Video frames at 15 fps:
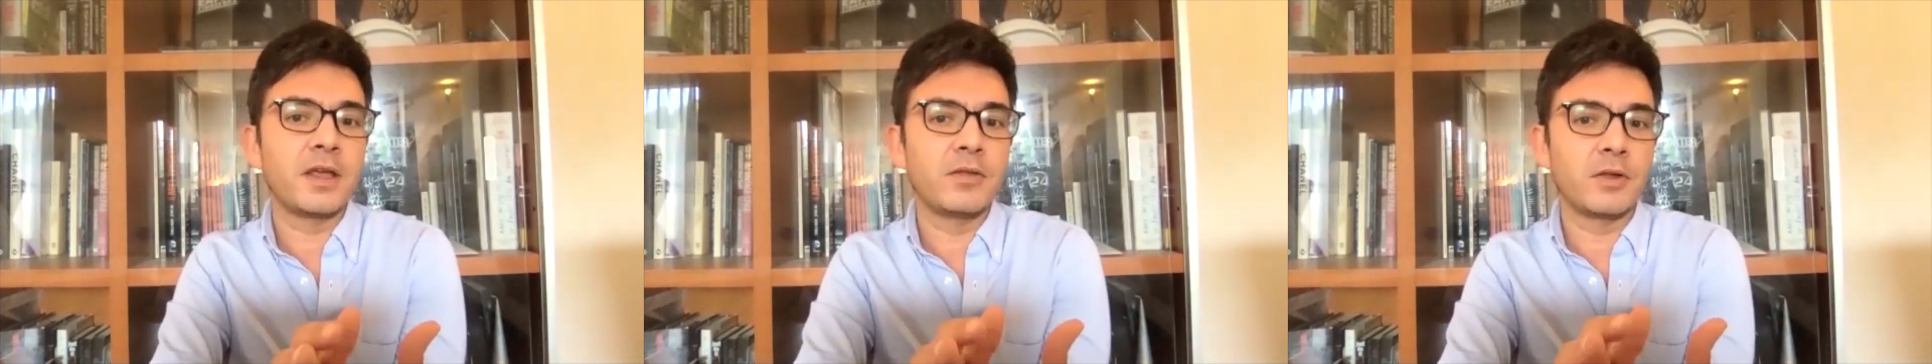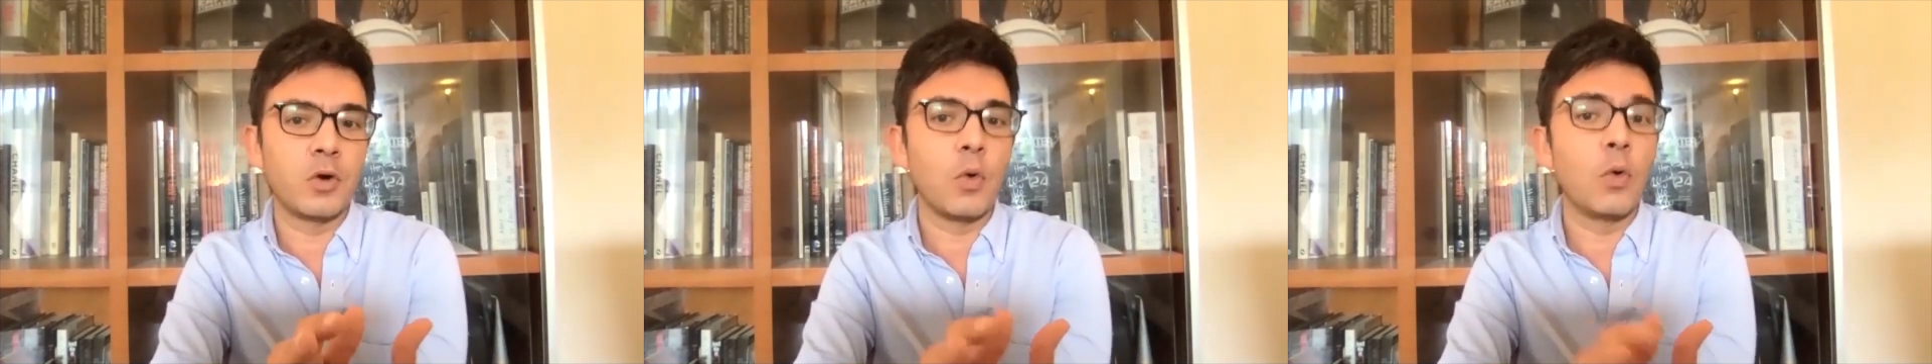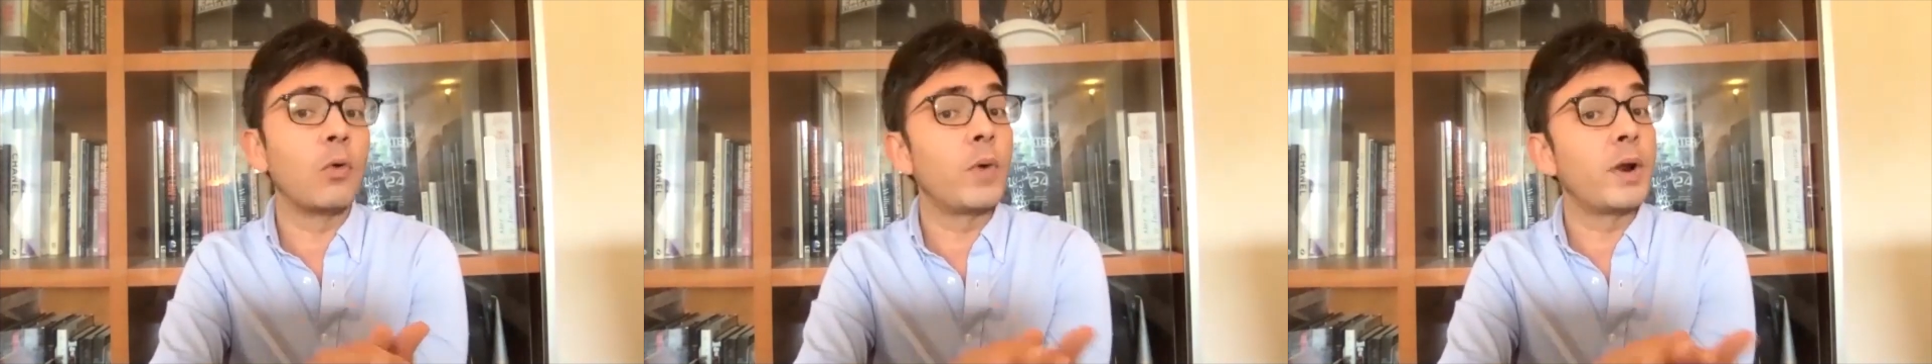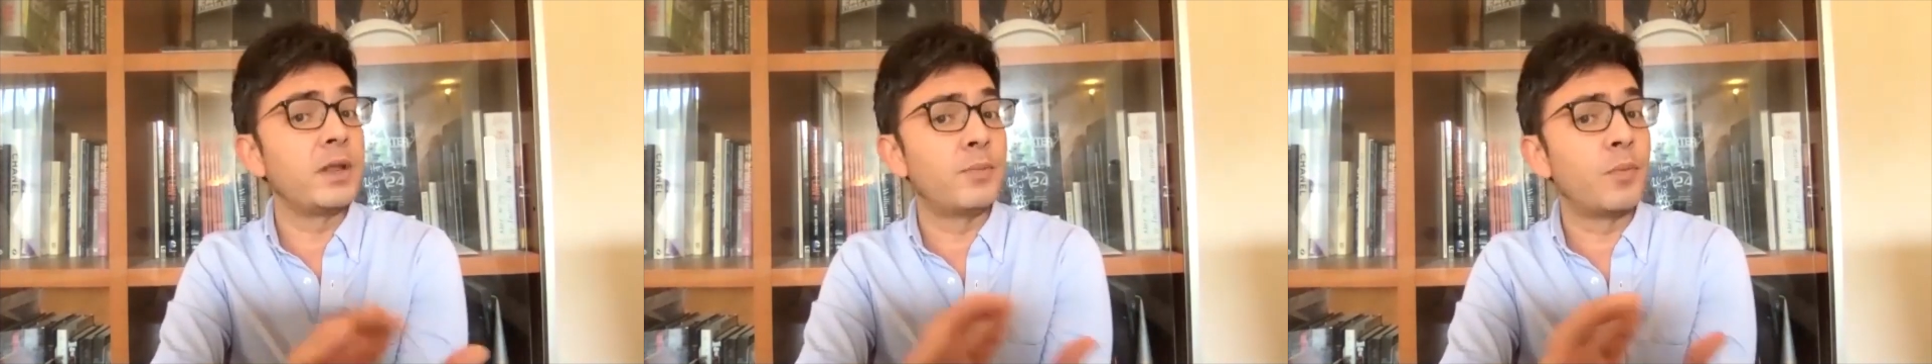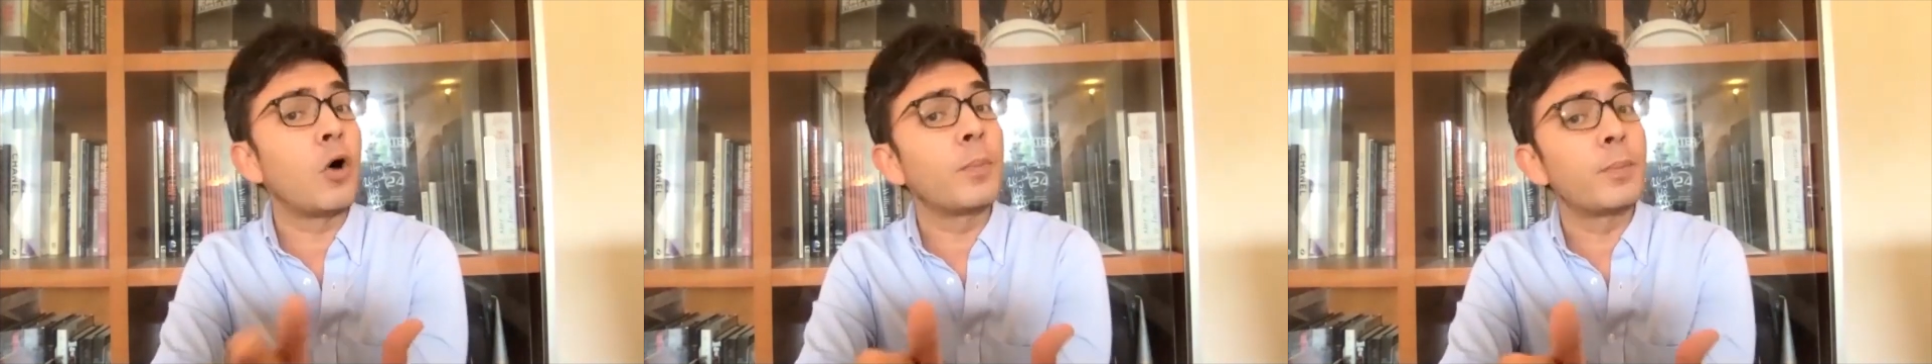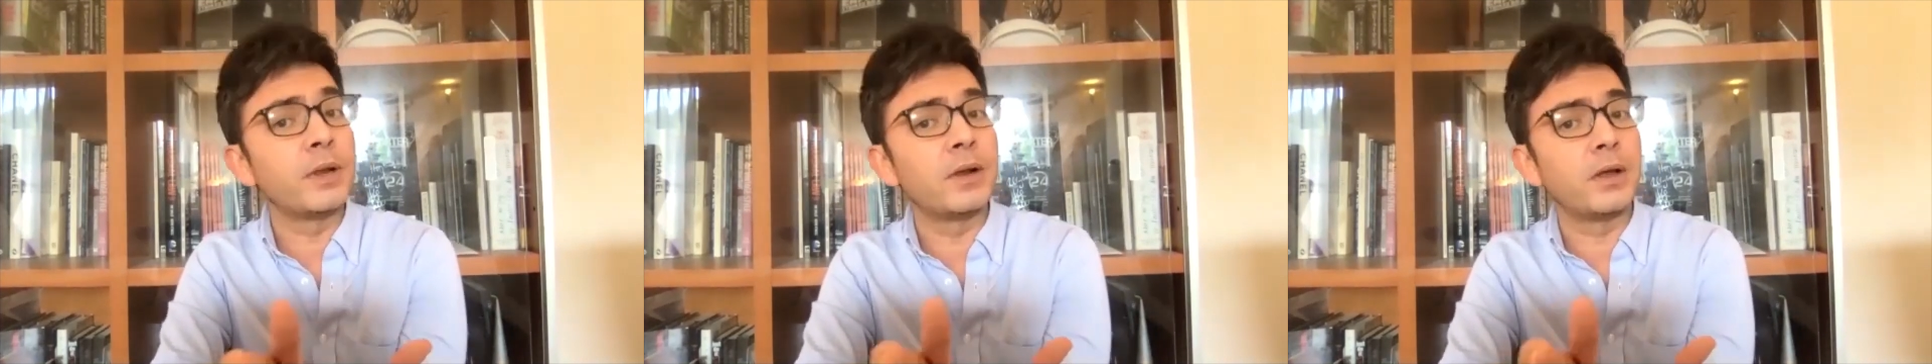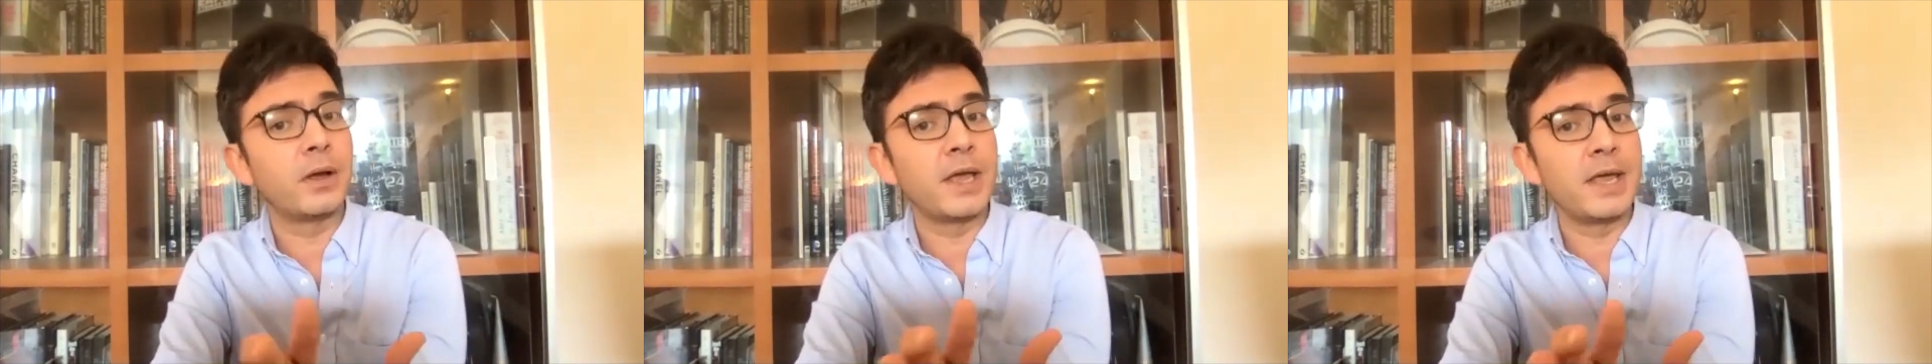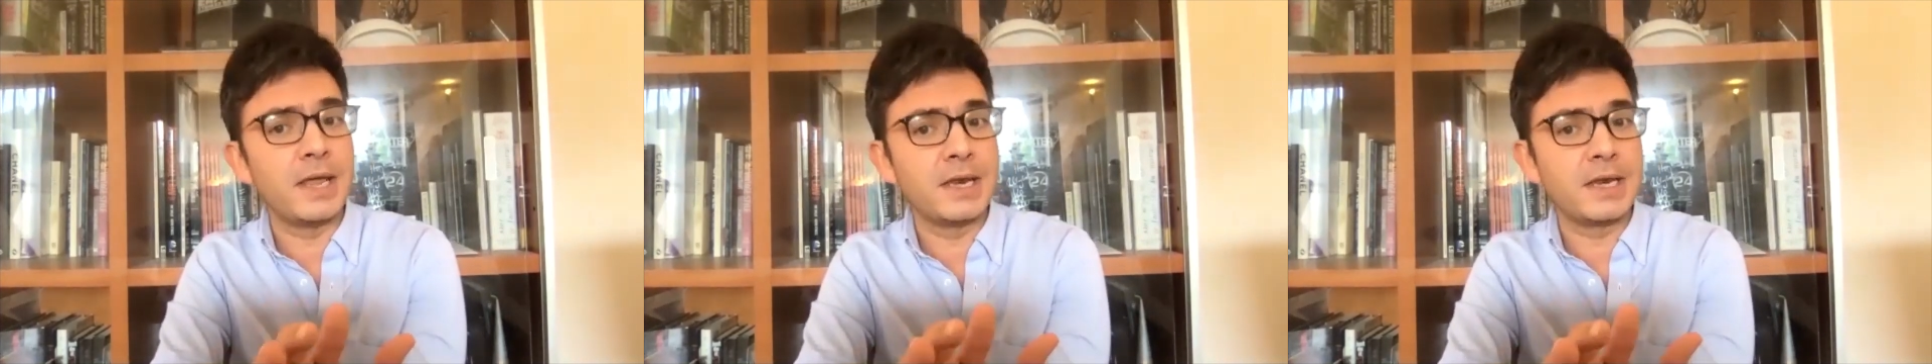that are already popular
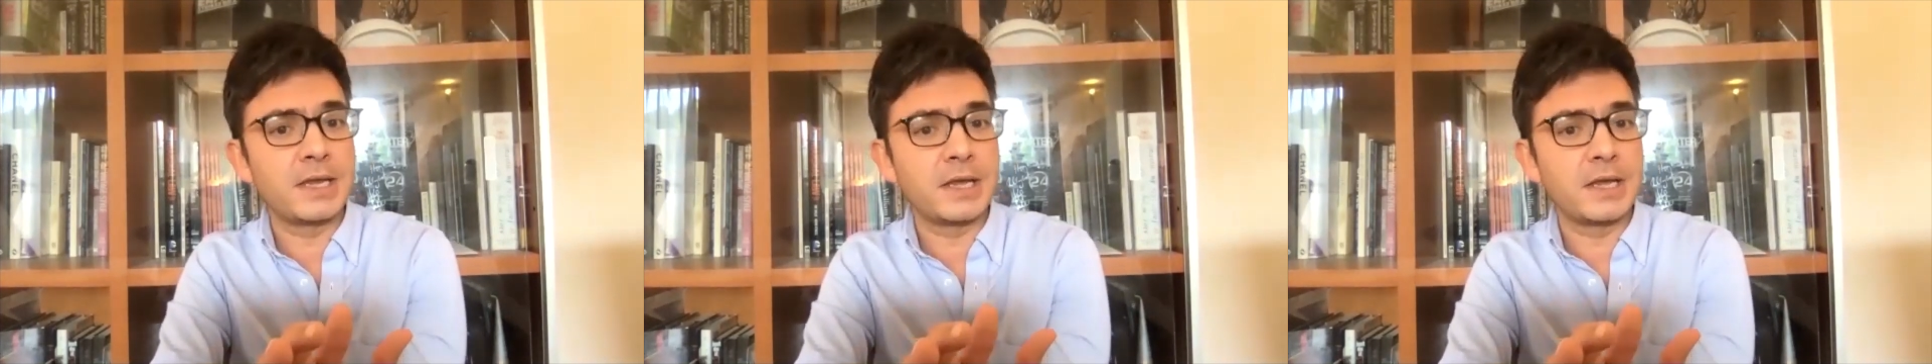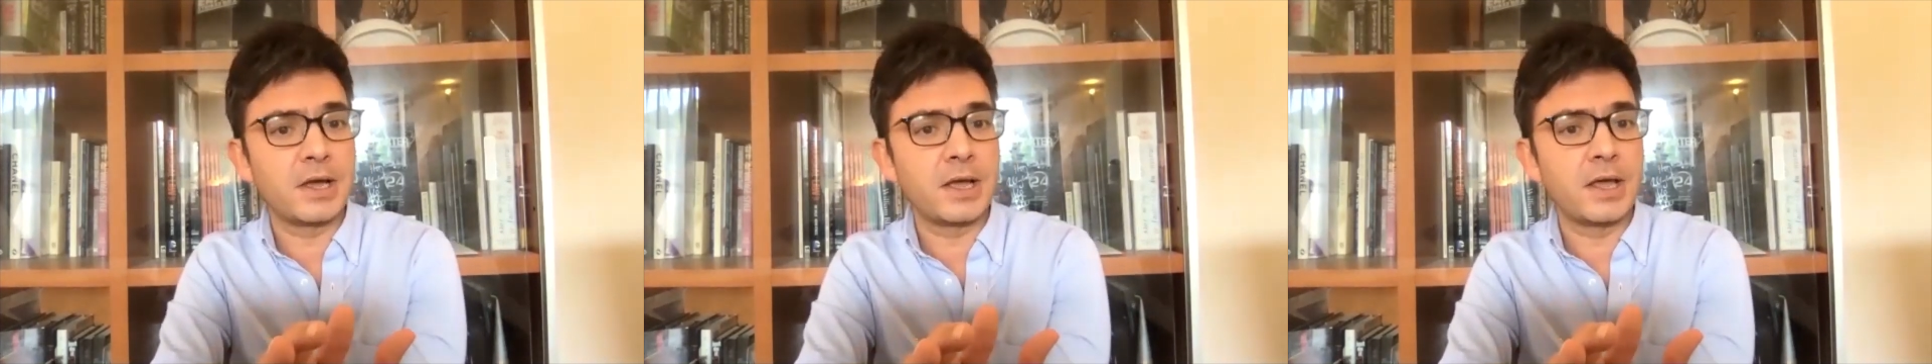in India,